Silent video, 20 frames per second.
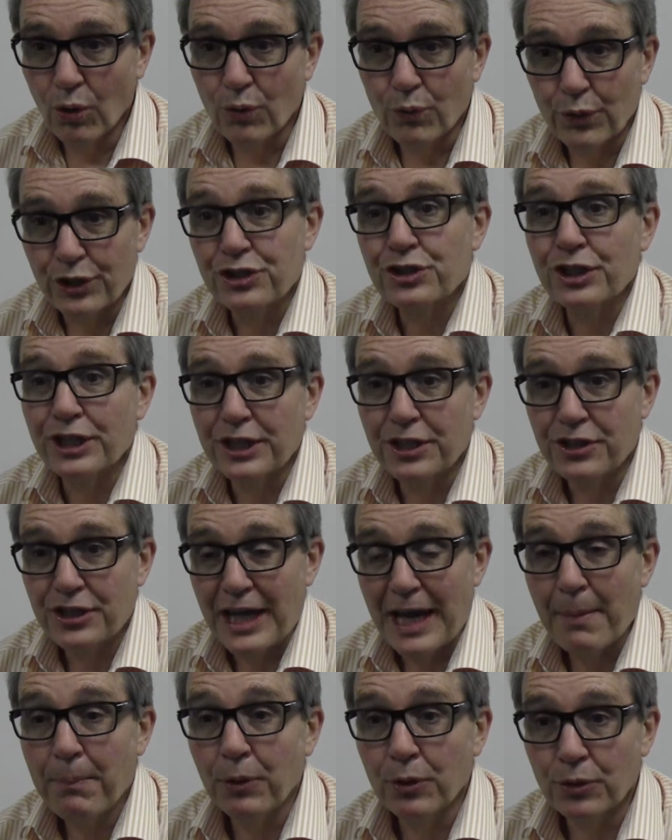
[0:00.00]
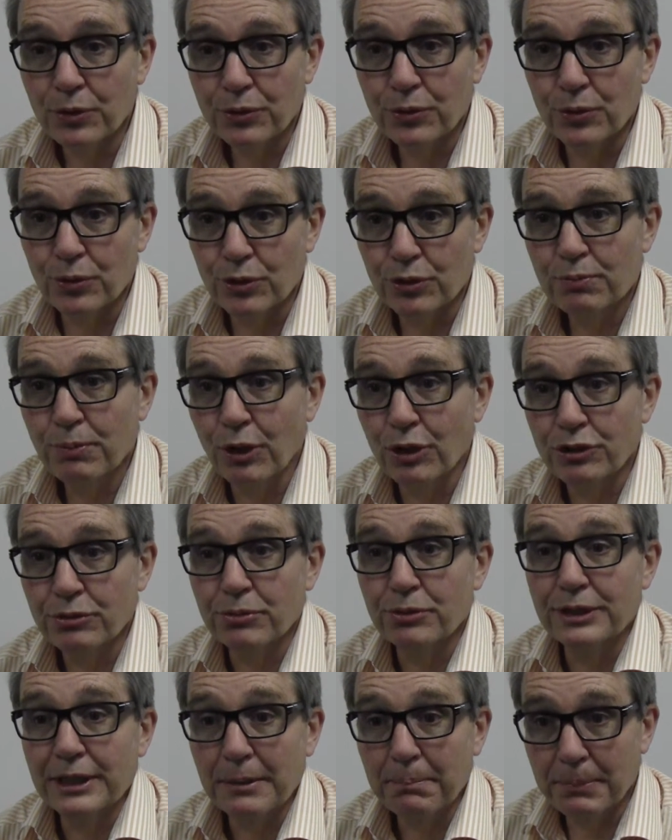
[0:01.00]
all of which needed to happen as soon as
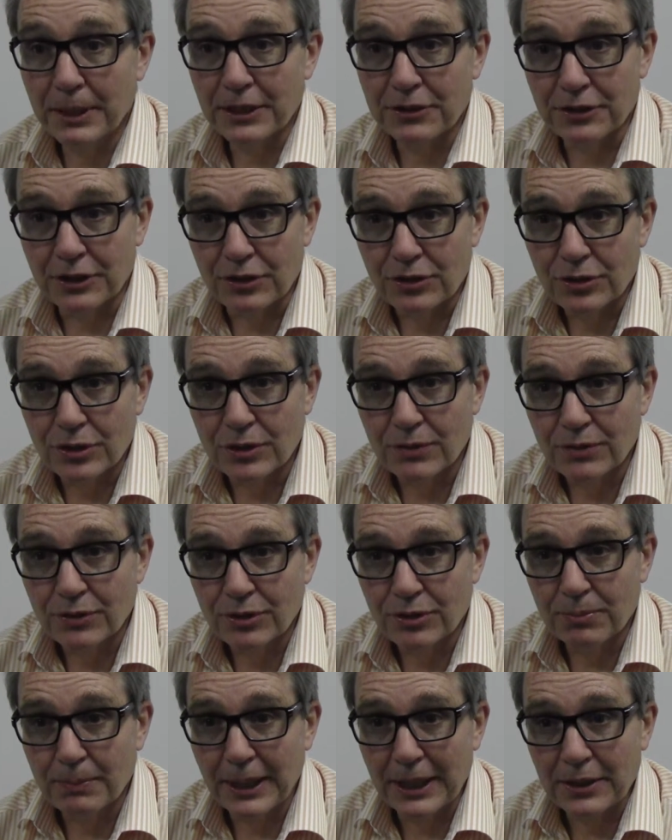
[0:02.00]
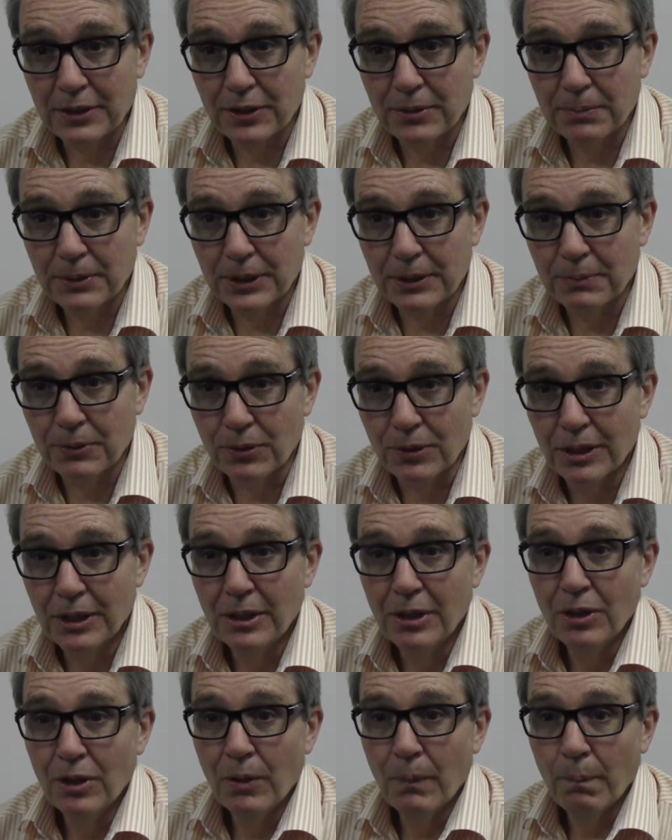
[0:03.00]
possible to get basic services back to the people.
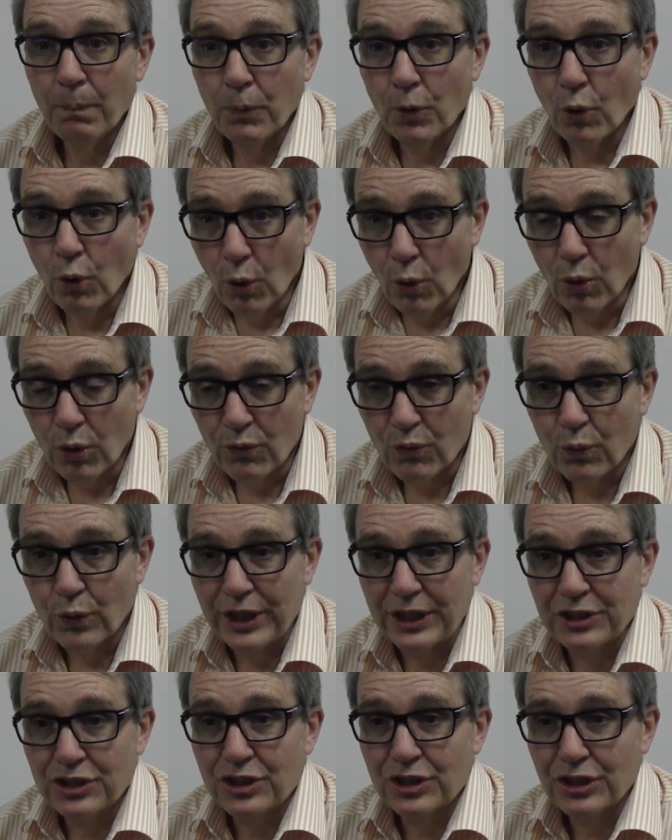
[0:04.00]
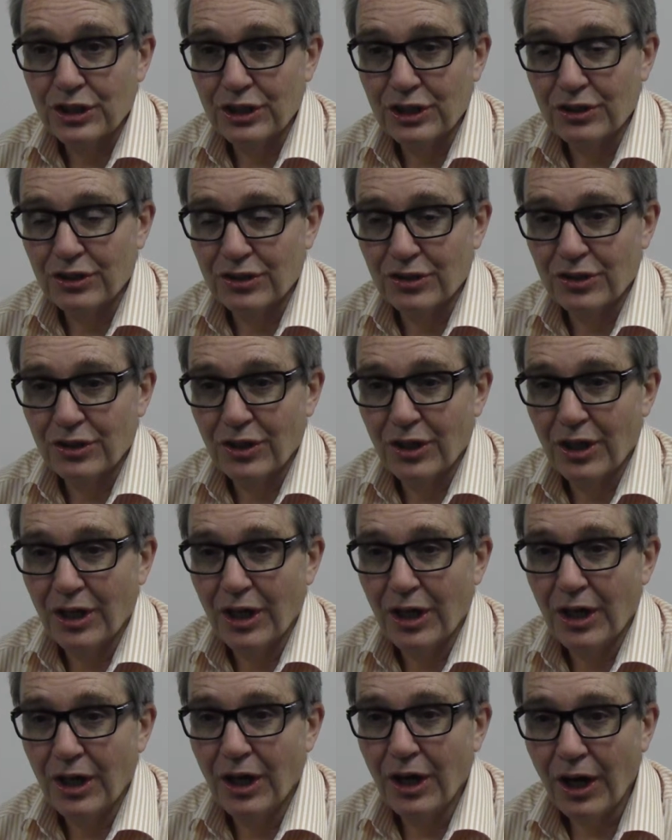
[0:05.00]
All of which is
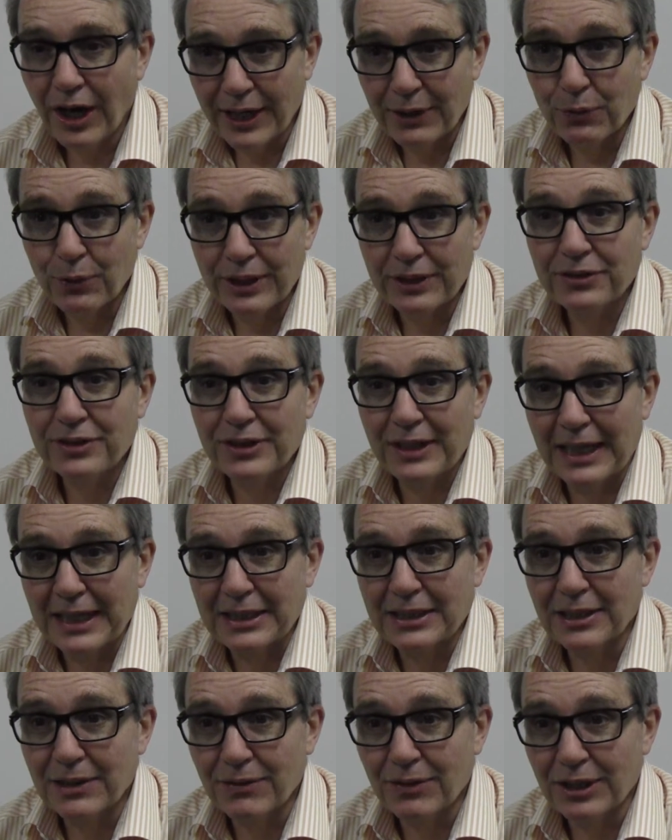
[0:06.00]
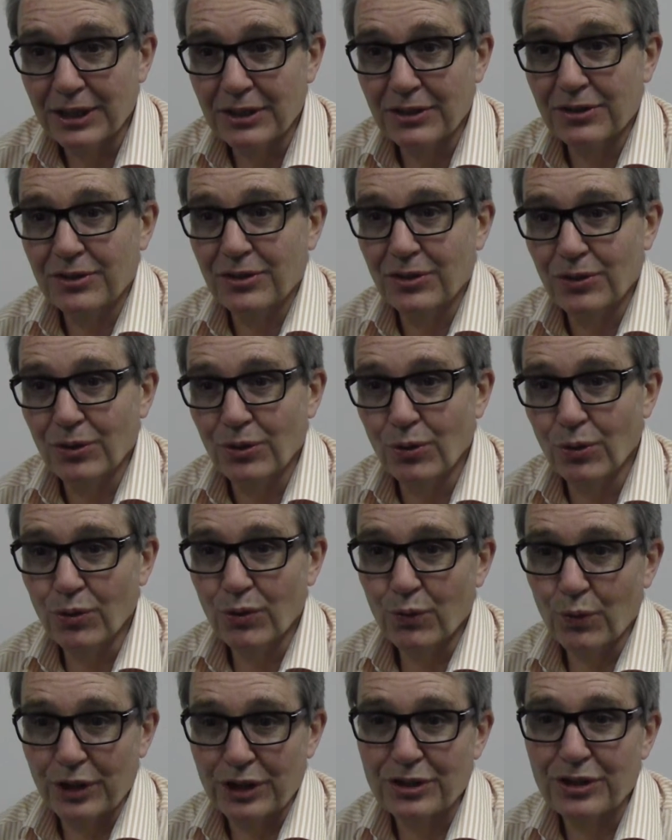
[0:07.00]
high-risk activities,
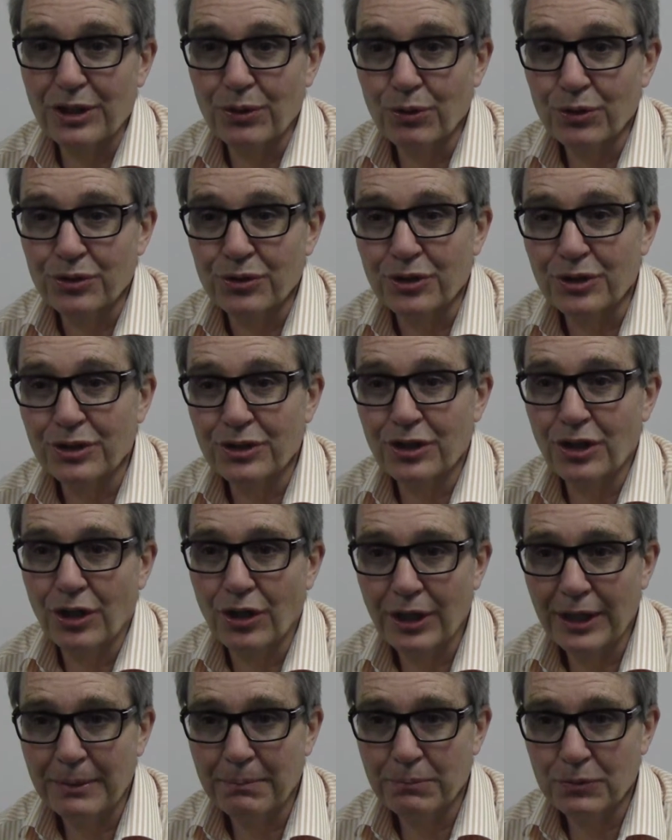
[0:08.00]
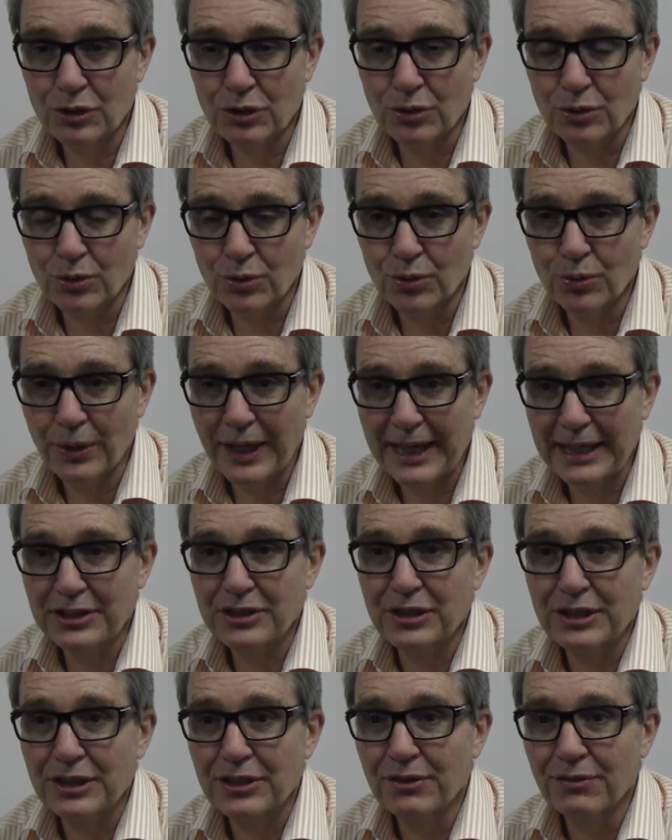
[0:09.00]
all of which there wasn't the time to
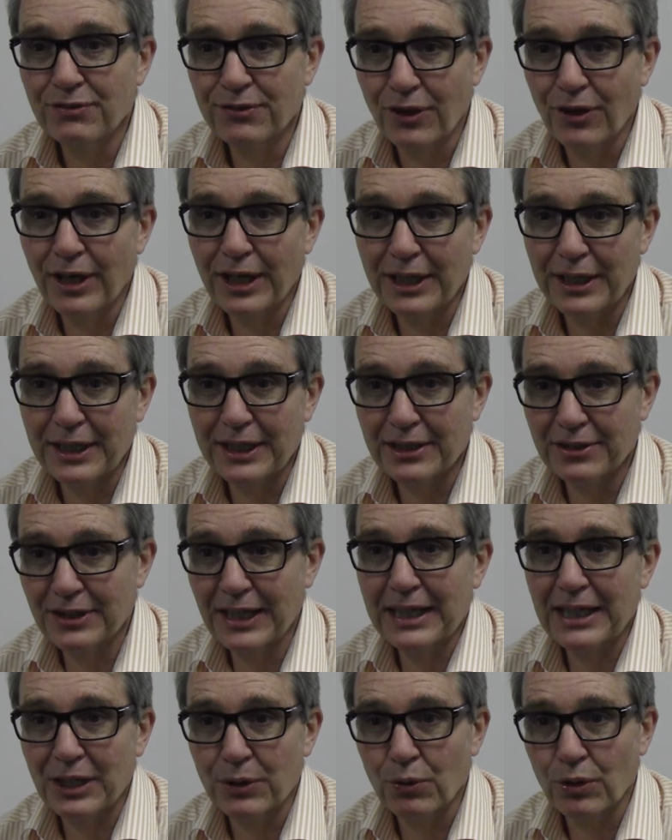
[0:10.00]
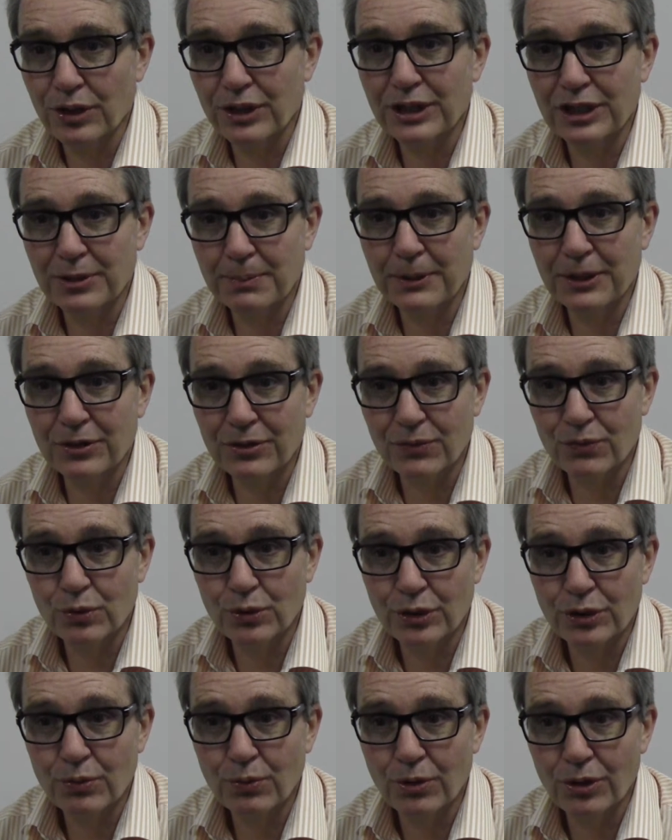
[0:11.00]
actually define exactly what each piece of
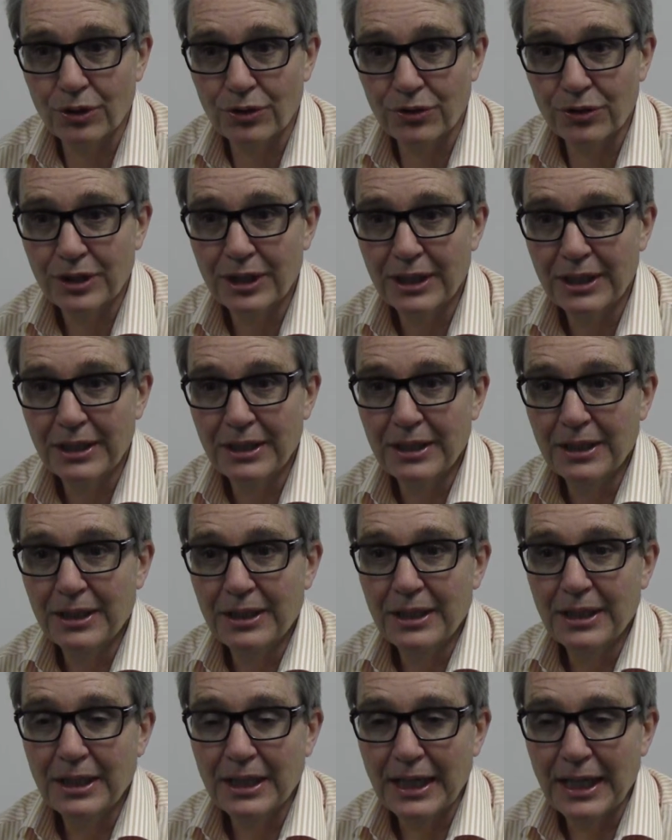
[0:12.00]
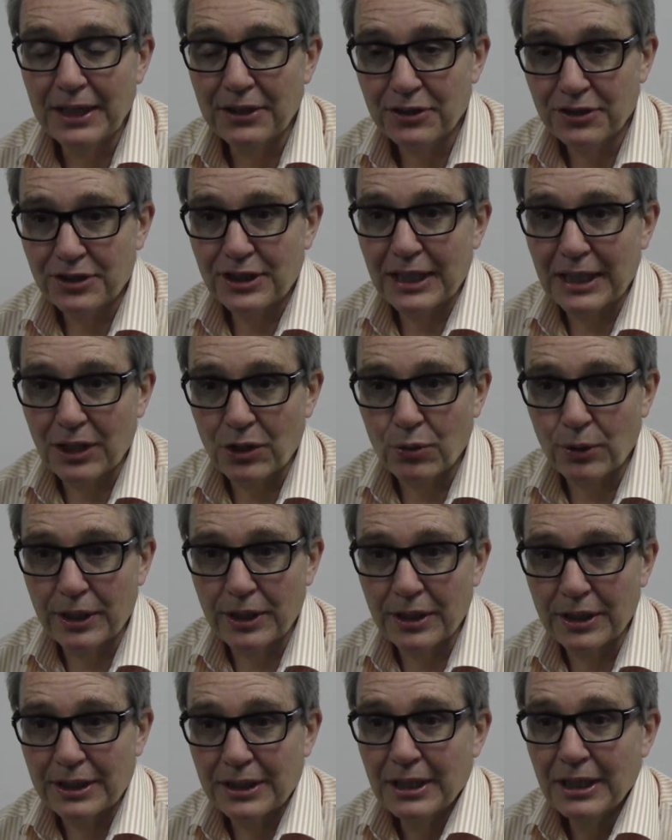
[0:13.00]
work was and to start
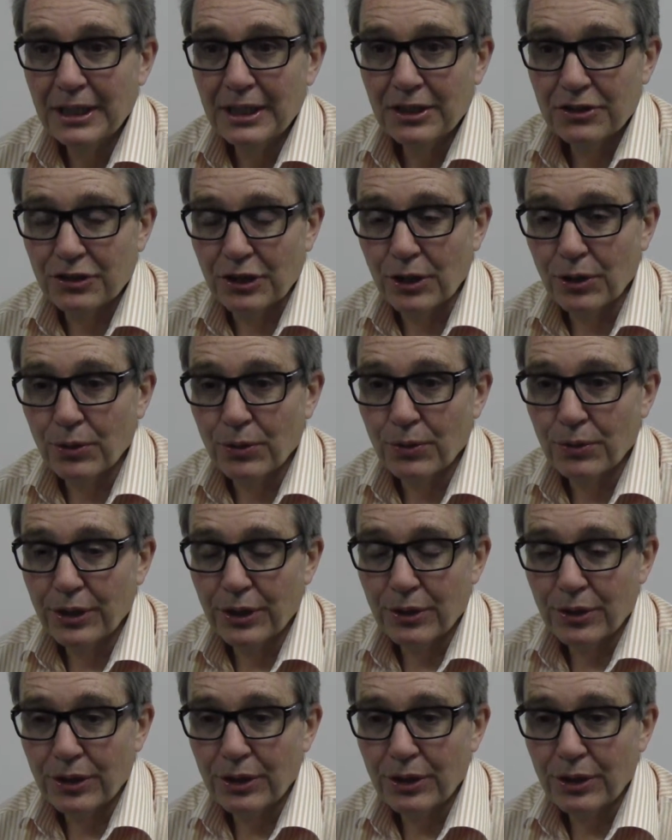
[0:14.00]
quickly. So